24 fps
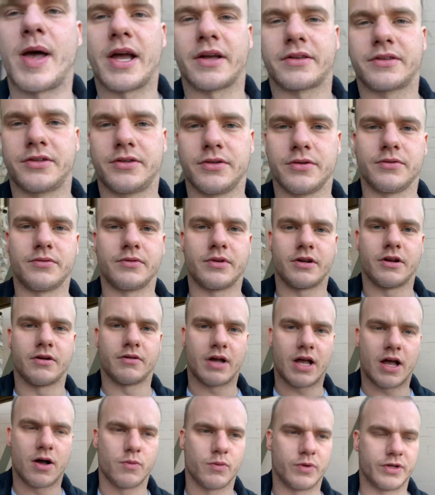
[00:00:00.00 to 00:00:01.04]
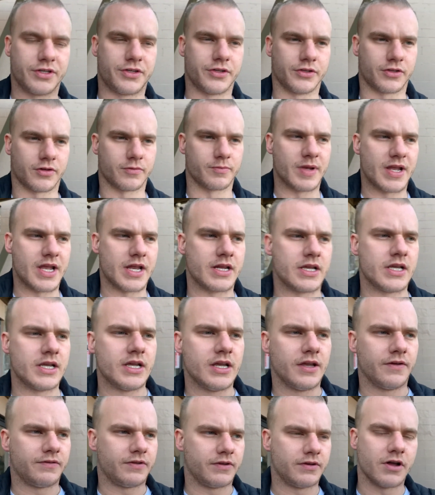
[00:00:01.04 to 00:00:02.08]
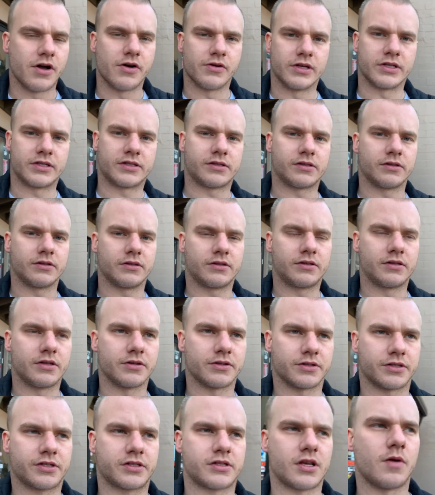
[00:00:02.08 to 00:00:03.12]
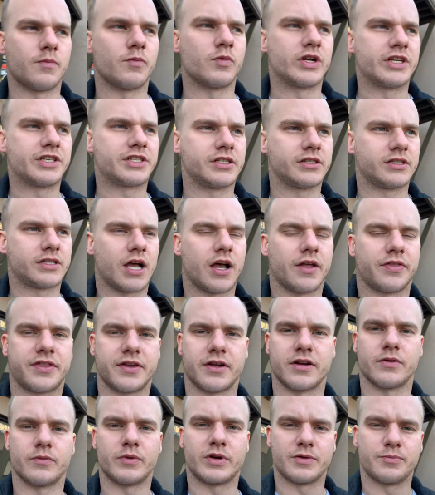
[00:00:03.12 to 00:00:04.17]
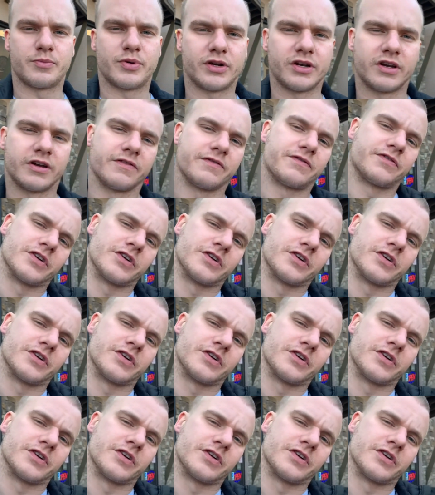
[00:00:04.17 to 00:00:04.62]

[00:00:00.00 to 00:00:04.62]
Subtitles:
to how winches are made. If you notice, there's some winches out there when you put it in free